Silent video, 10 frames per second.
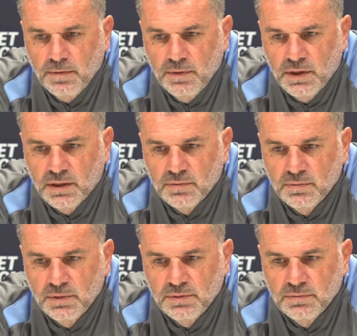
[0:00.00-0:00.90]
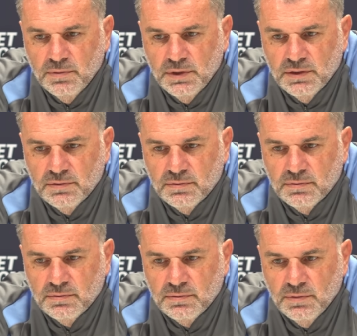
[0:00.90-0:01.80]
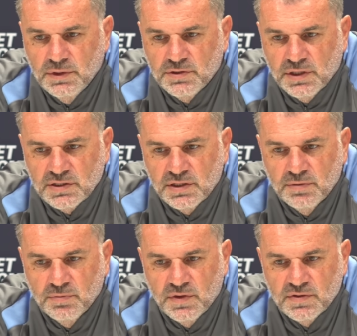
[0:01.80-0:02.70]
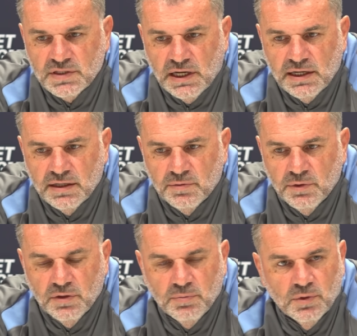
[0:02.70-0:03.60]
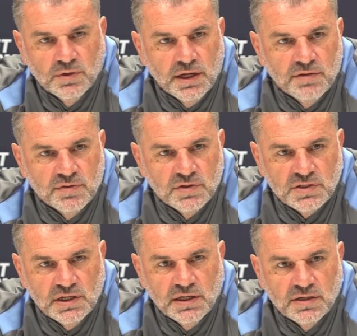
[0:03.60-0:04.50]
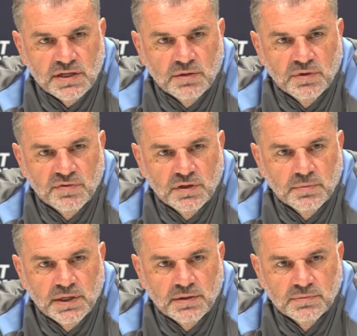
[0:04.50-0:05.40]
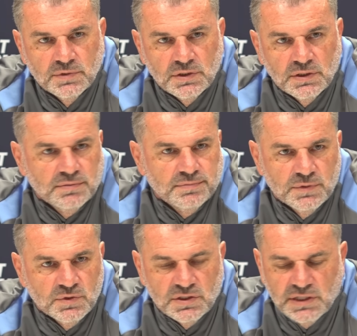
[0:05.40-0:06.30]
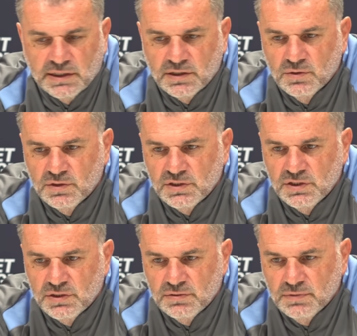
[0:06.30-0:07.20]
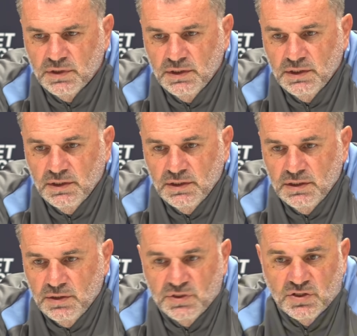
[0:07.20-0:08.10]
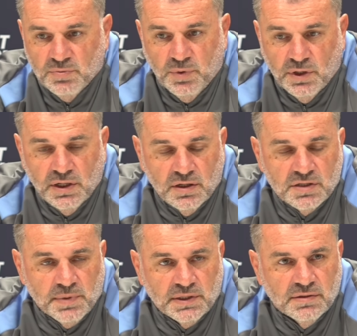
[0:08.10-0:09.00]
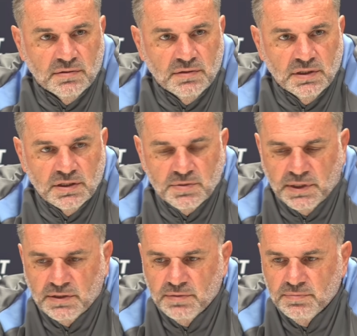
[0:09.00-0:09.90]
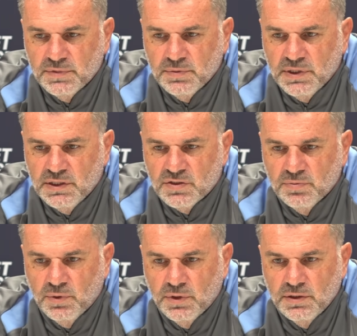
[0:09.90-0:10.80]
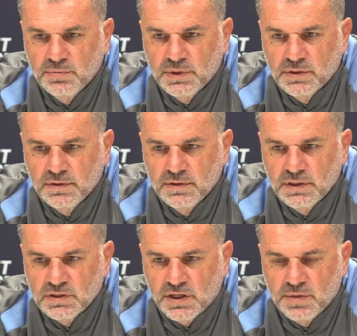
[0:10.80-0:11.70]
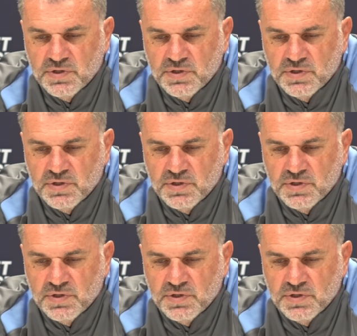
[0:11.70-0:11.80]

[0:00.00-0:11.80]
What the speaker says: you know, we entrusted him with starting a really important game for us, so he knows how we feel about him. So it's a tactical decision. He was disappointed. I expect him to be disappointed. But as I keep